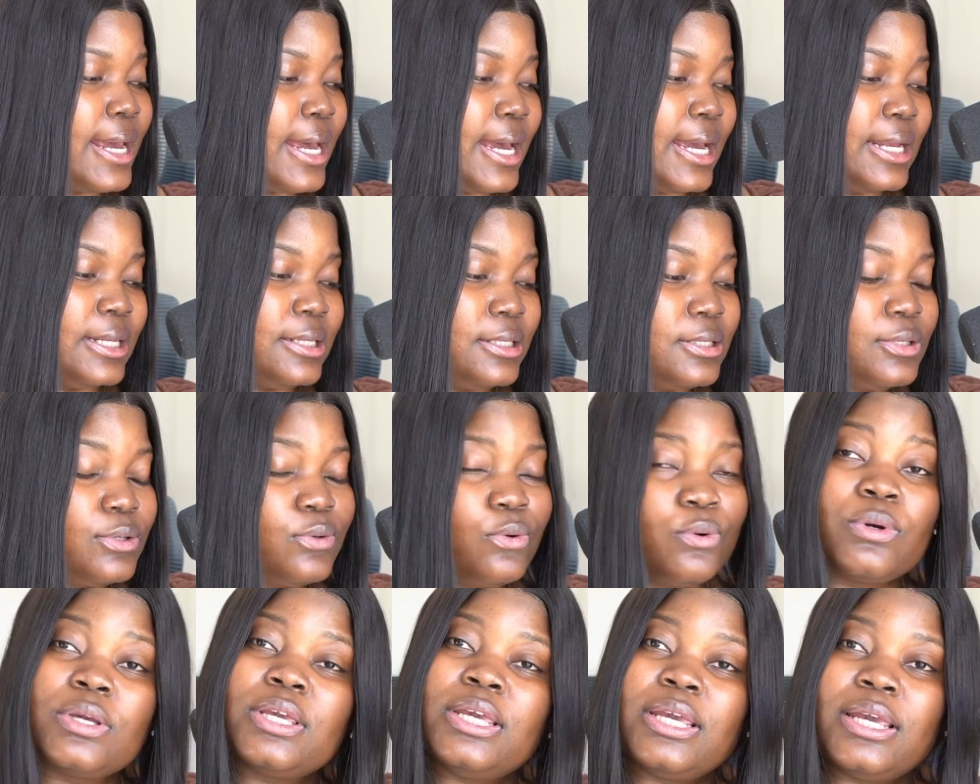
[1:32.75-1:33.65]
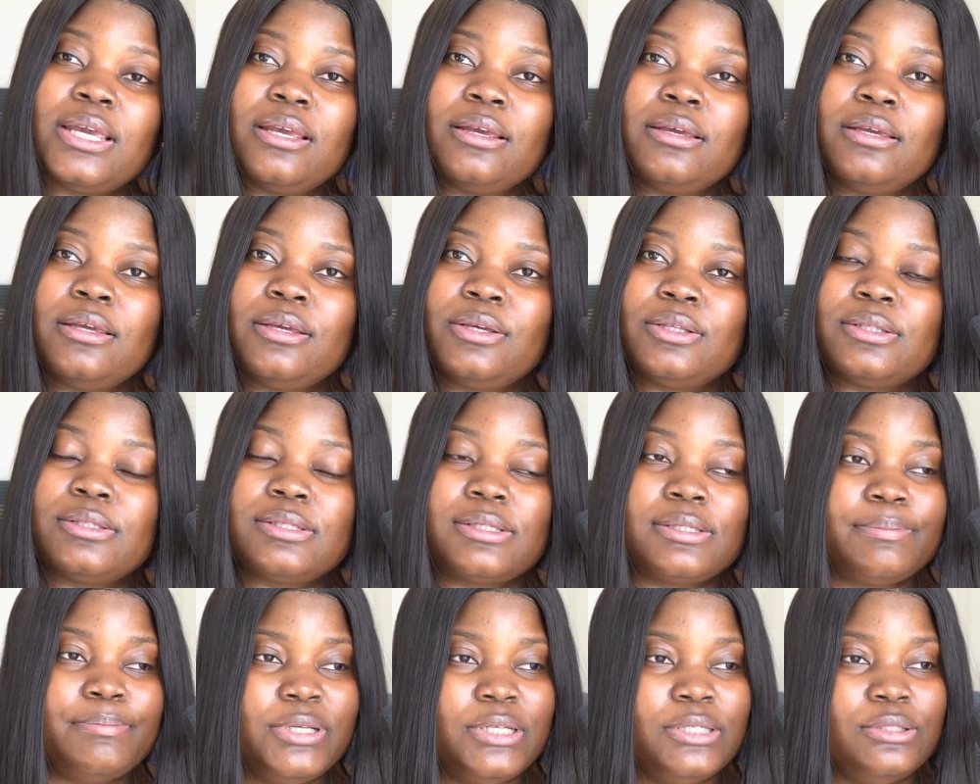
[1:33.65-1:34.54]
and it's okay.
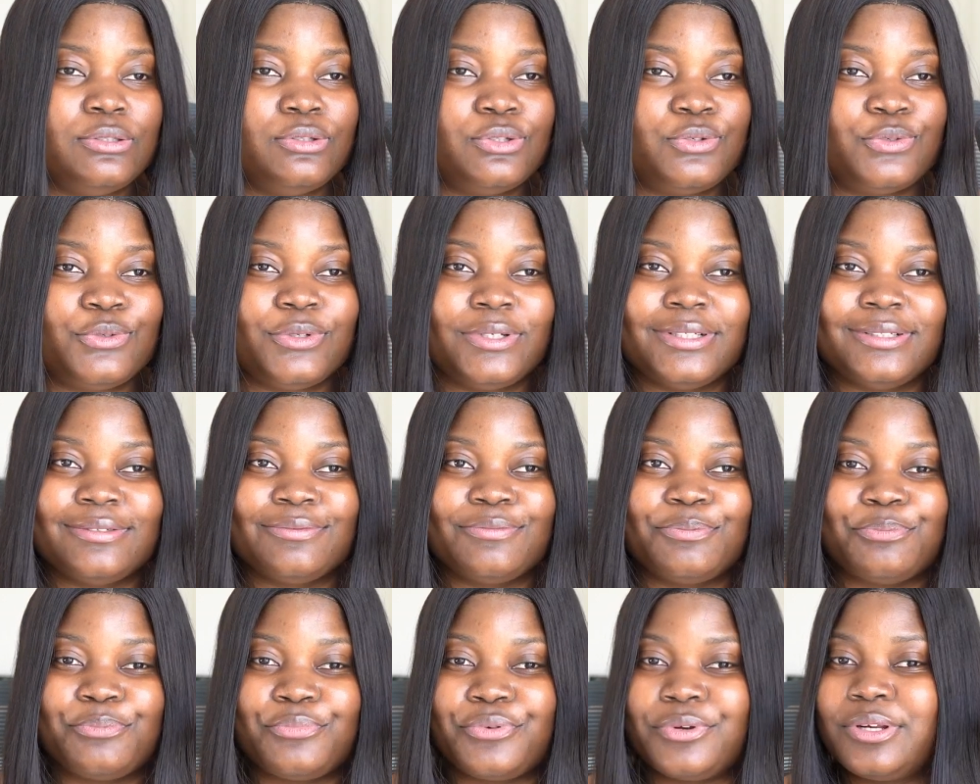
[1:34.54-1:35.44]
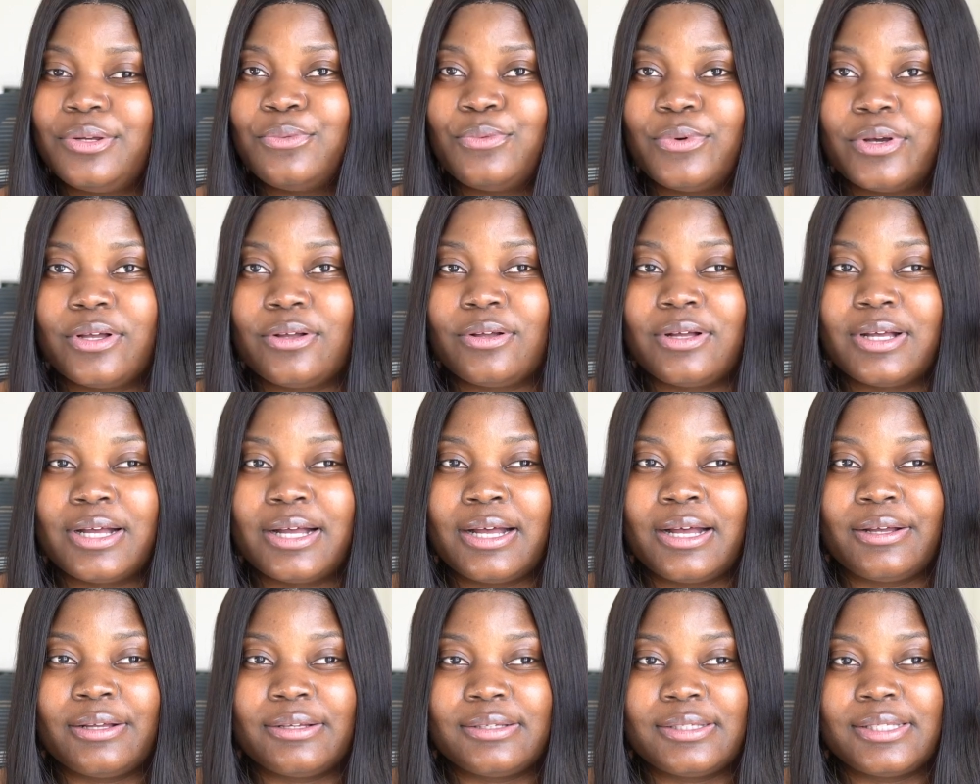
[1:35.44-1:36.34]
It's been doing pretty
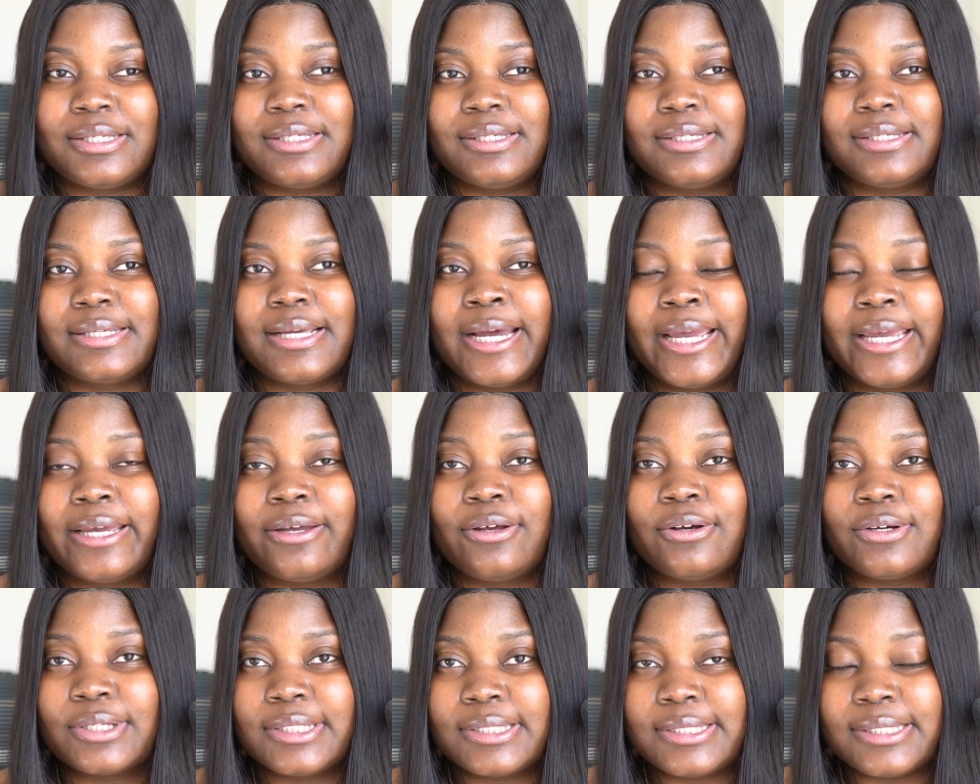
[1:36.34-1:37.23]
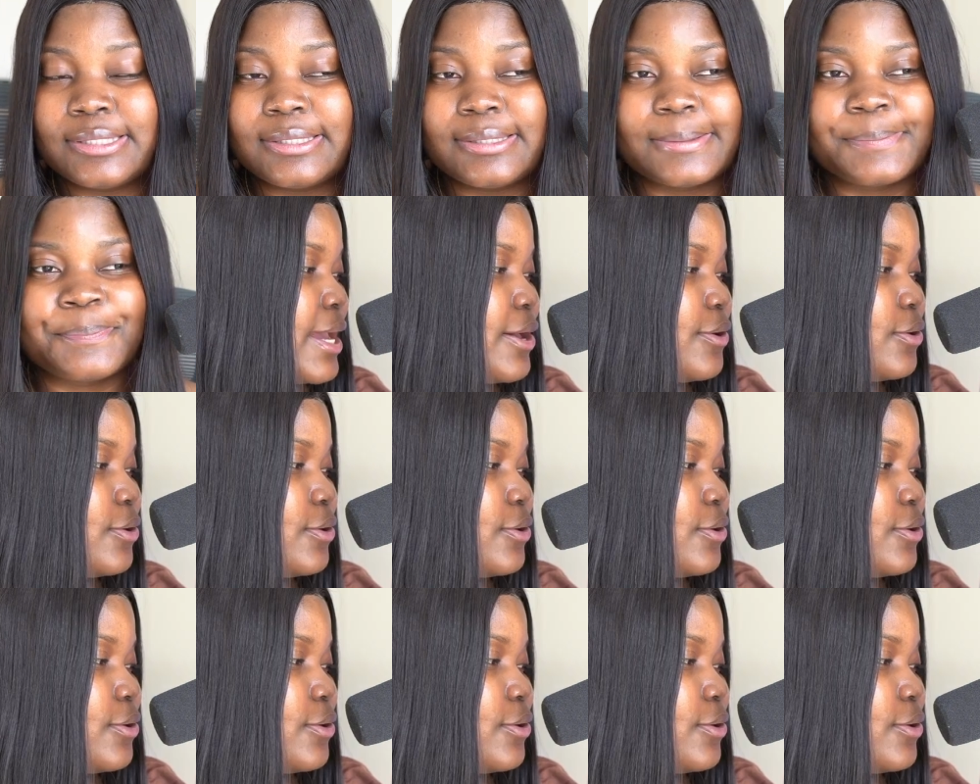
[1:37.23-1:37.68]
well since I got it. I